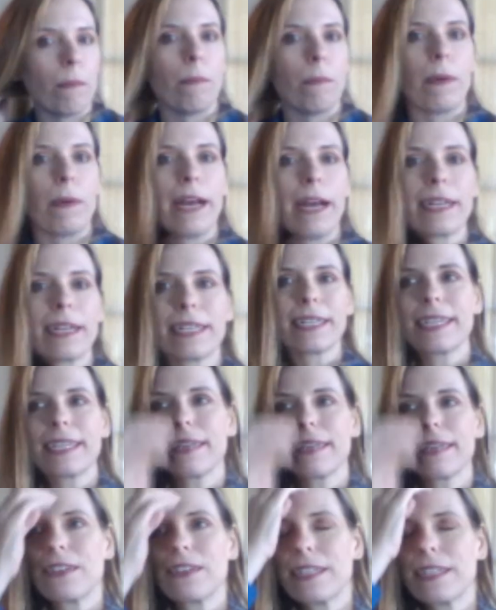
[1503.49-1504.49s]
But
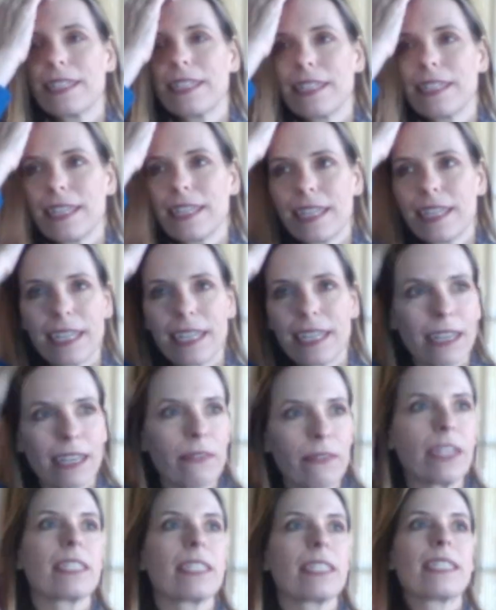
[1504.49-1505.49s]
even
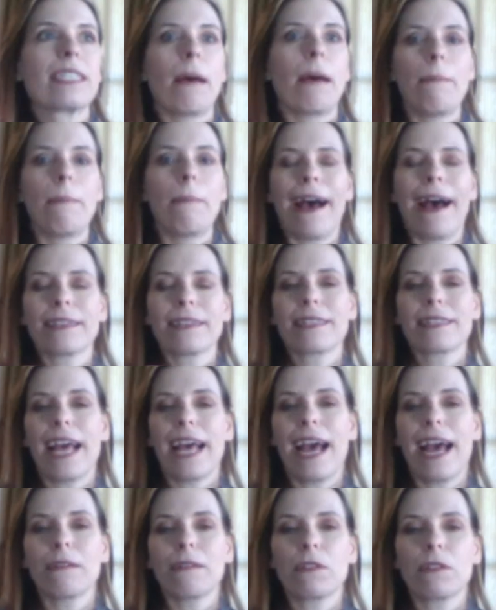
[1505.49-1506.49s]
a step past
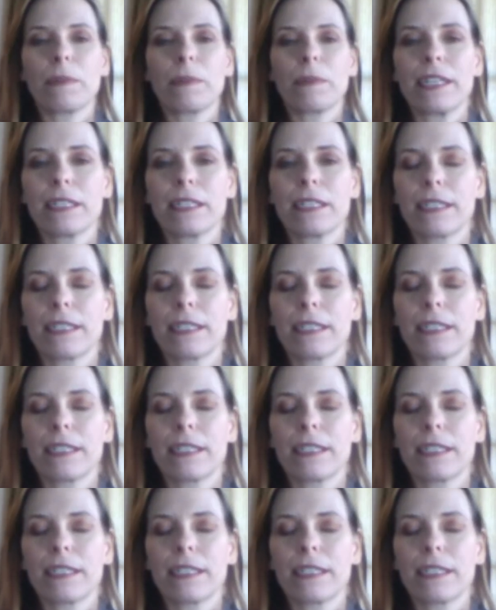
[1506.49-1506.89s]
that would be